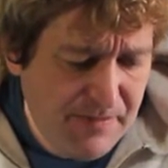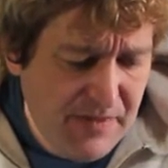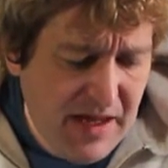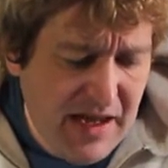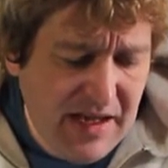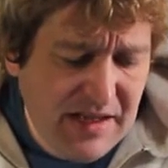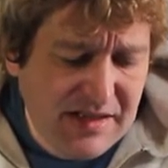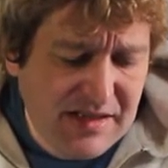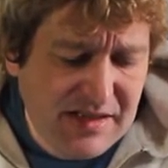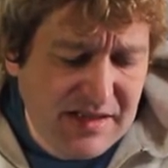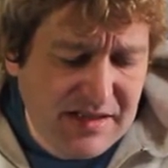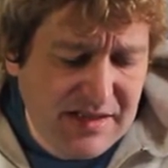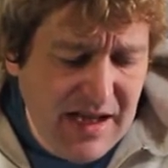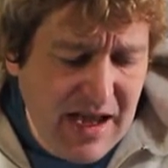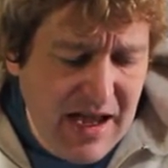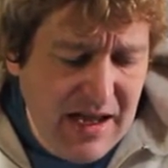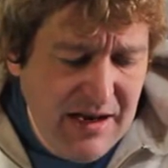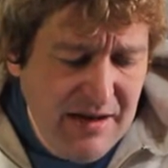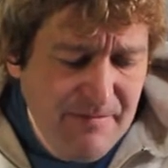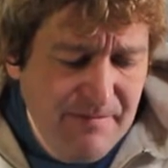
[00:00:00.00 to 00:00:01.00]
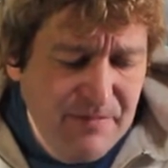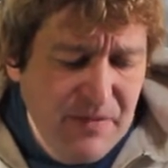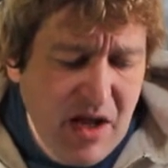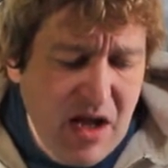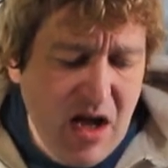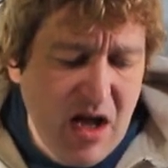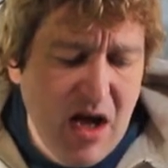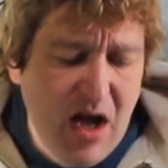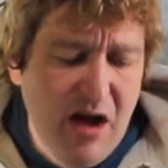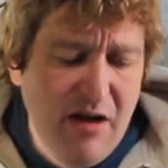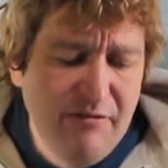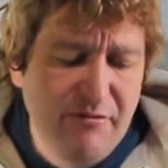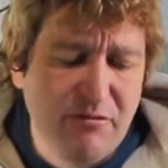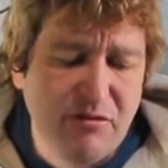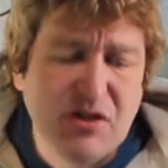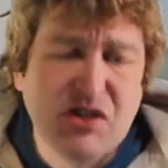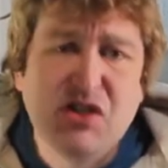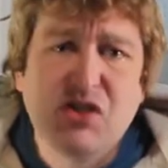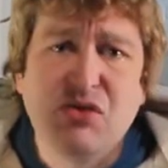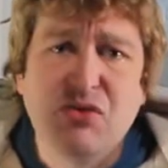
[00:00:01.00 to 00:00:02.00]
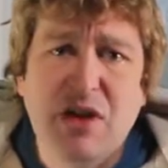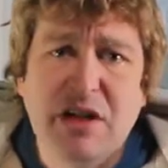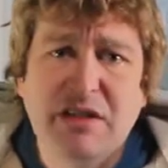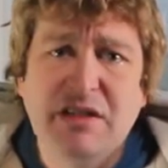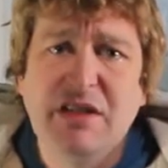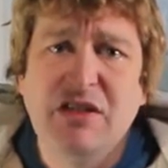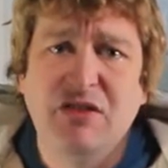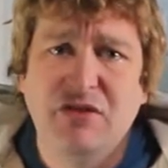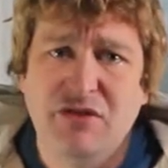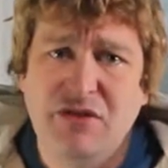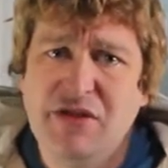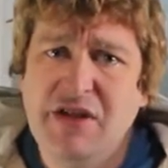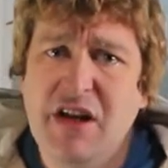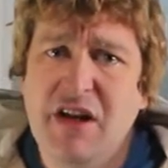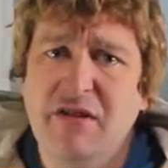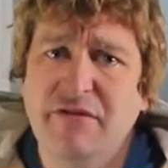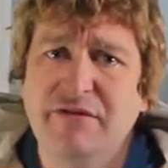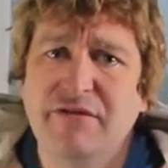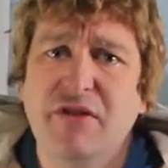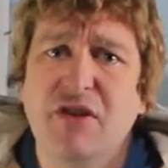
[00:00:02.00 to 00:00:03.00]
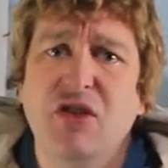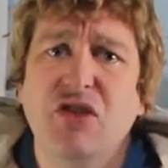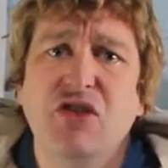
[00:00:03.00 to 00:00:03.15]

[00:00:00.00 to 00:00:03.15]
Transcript: Instead of restricting yourself,